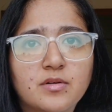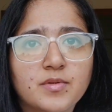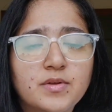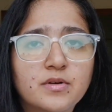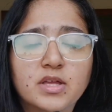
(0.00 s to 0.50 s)

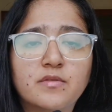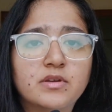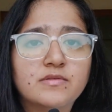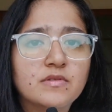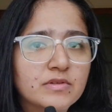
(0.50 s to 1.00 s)
we were
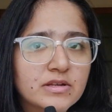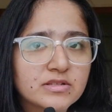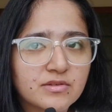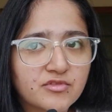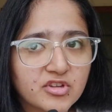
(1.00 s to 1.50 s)
given a 15
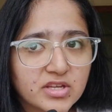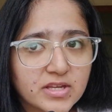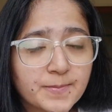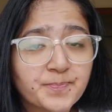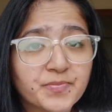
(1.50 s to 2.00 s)
days of
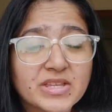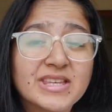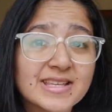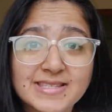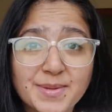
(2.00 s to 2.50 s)
training
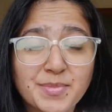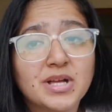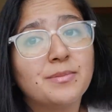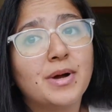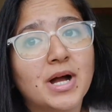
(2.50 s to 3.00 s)
in SAP
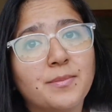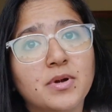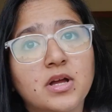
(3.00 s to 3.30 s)
ABAP.